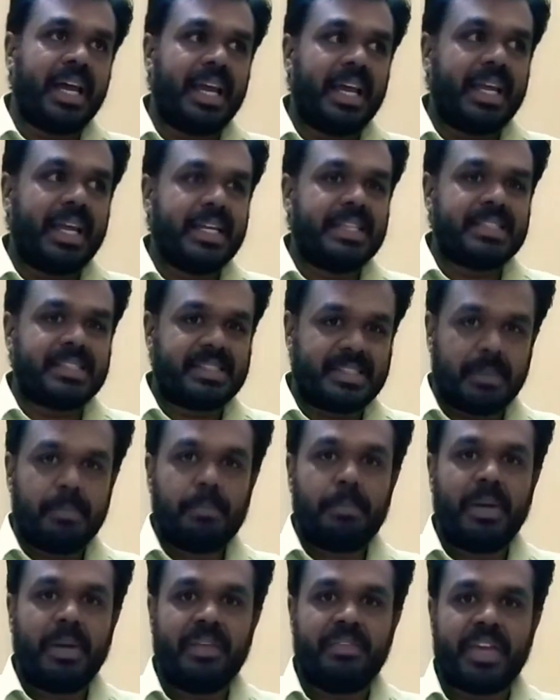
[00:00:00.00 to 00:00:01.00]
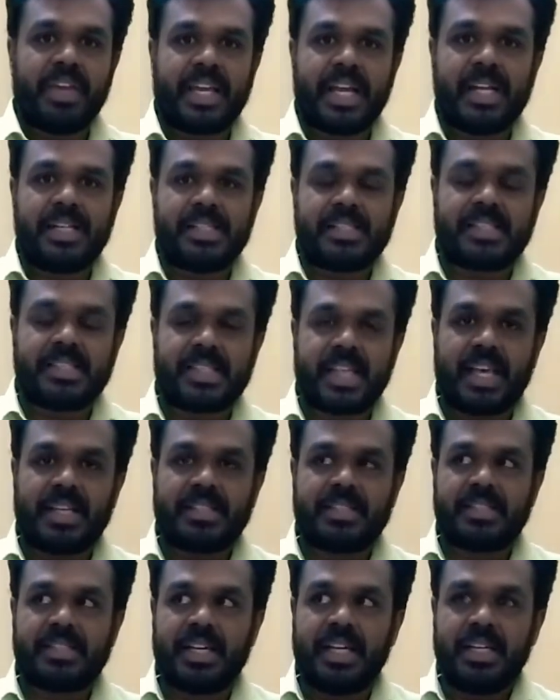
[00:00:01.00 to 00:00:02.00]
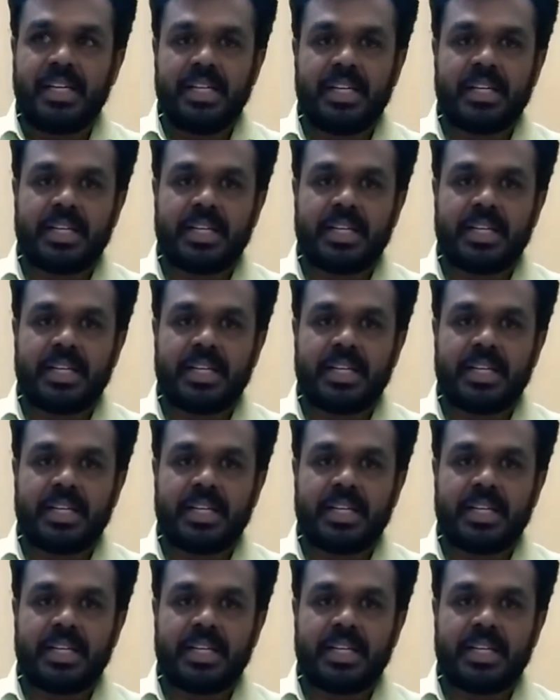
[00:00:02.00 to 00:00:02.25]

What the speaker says: it simply we can say is that